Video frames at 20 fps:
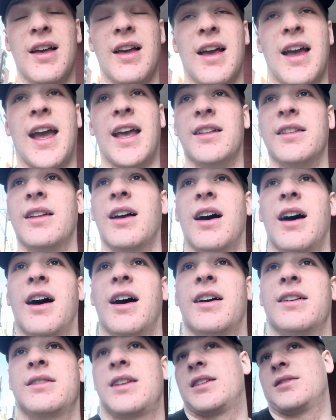And
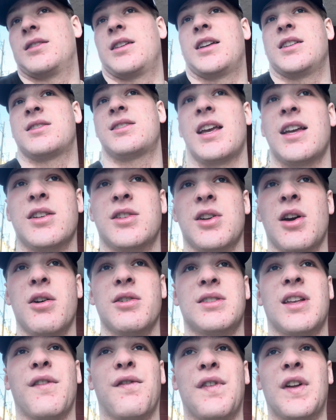uh, in St. Joe's,
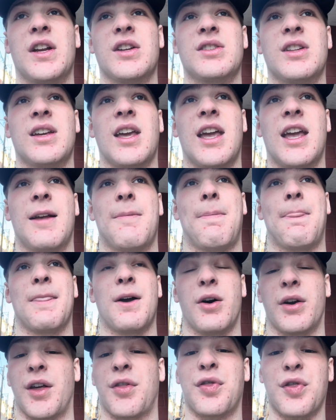they finished the game
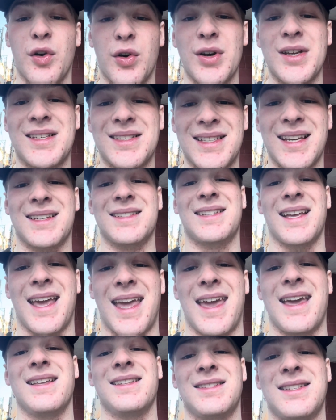on a 36 to
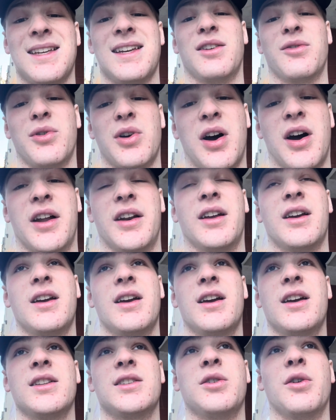18 run
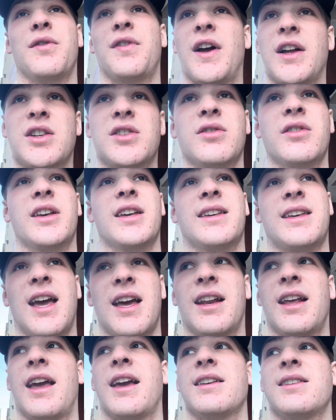to eventually
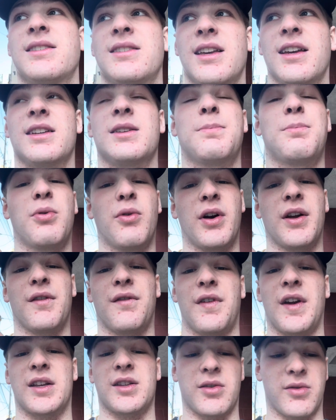get a six point
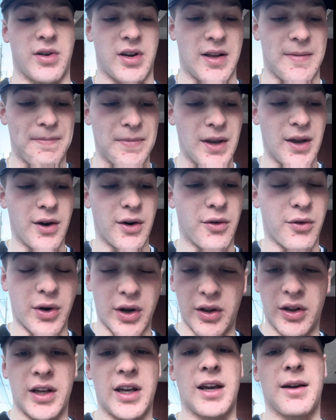victory.
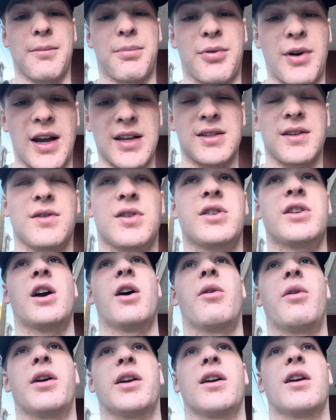Really impressive
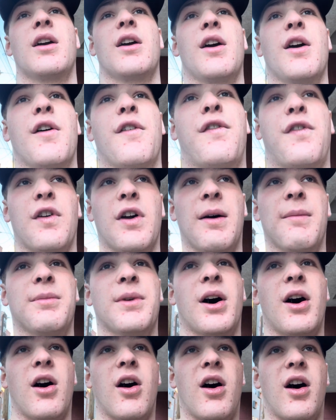showing from the
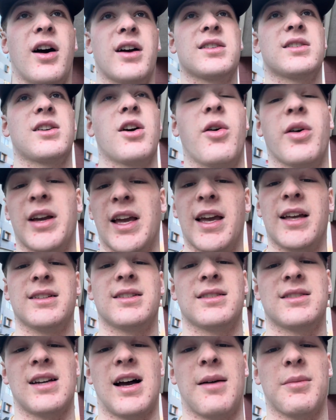Hawks going into
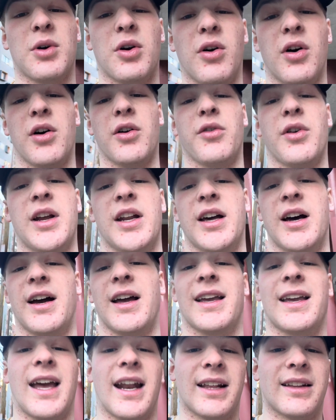Tom Gola Arena
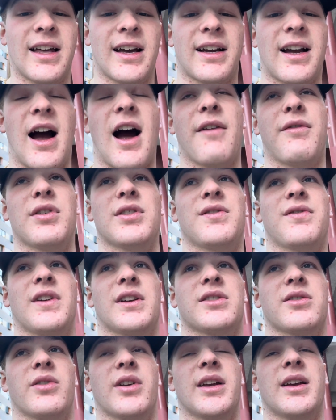and getting that conference
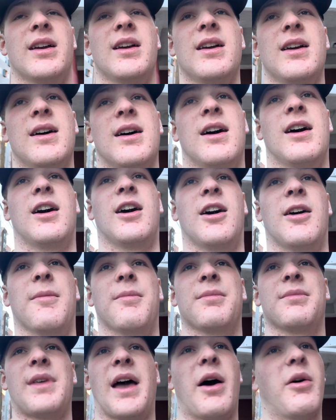victory.
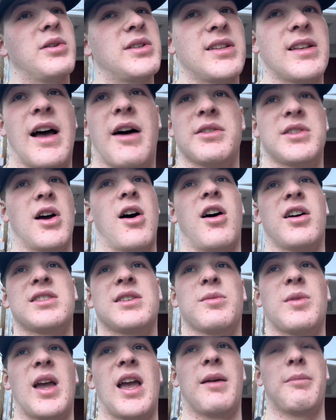Um, that was that was an
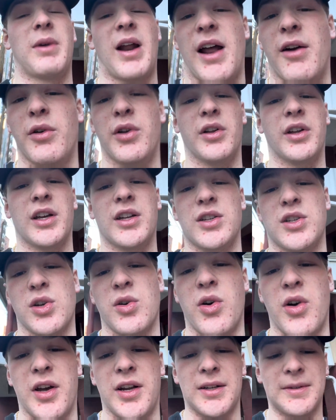awesome game, and I really
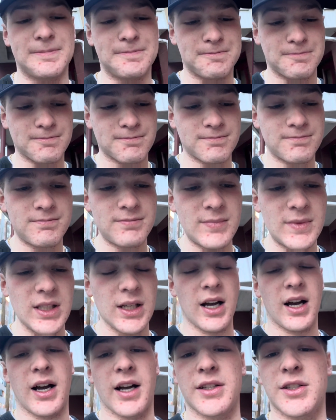enjoyed
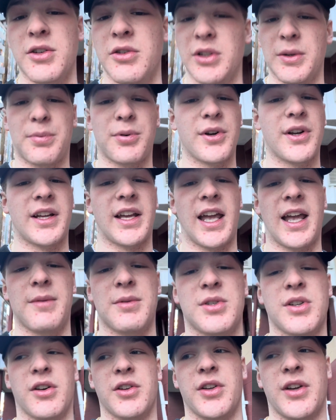uh, doing the pregame,
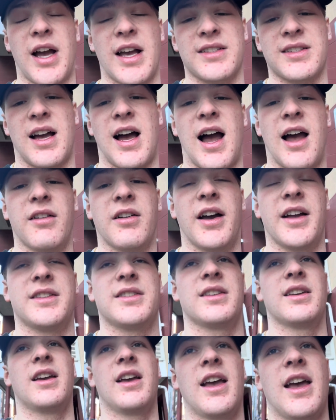showing you guys the
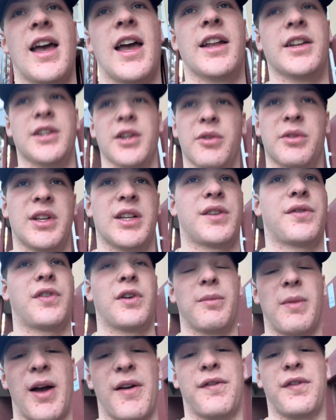highlights and doing this for
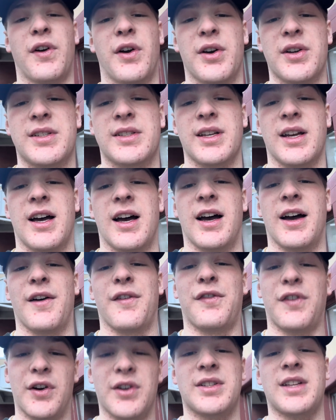my first uh,
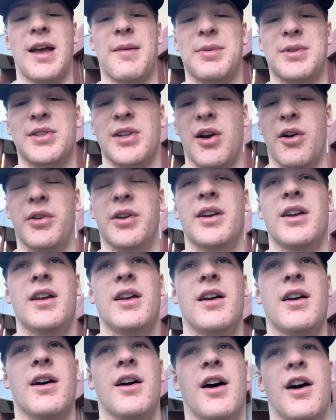first episode
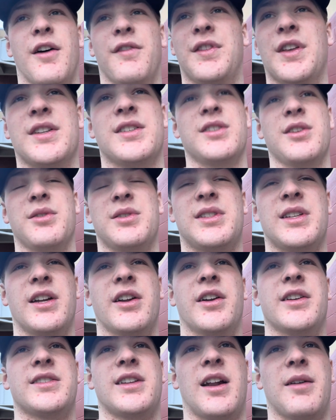of this new
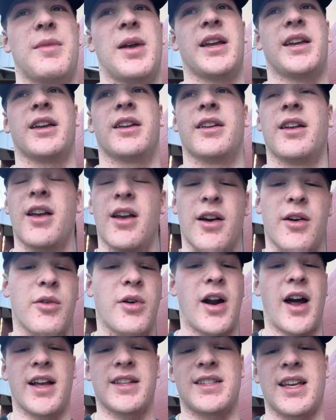series that I'm making where
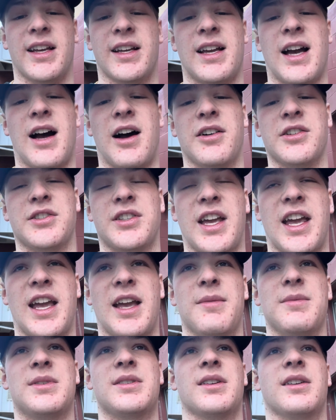I attend college
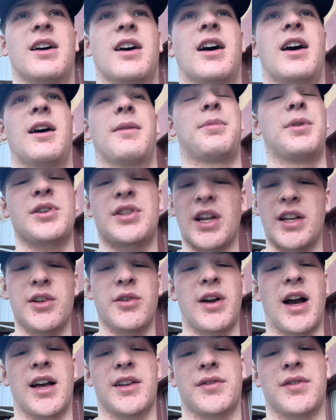games. Uh, appreciate you
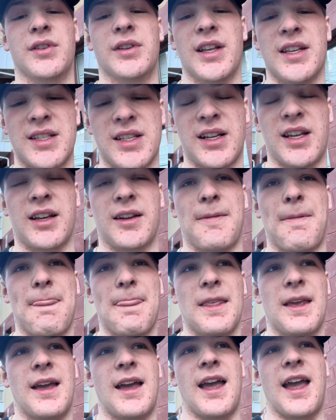guys for listening
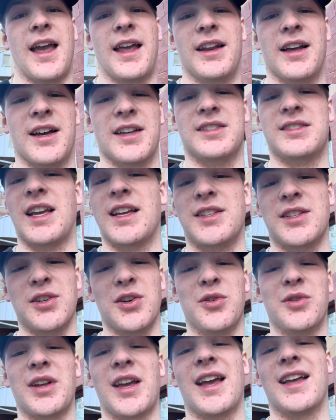and uh, stay
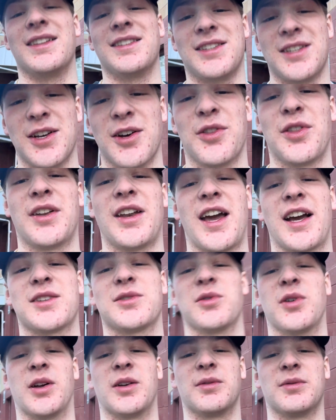tuned until the next
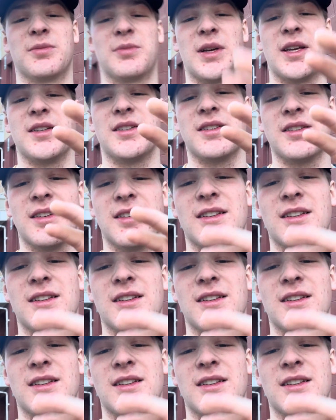one. Peace.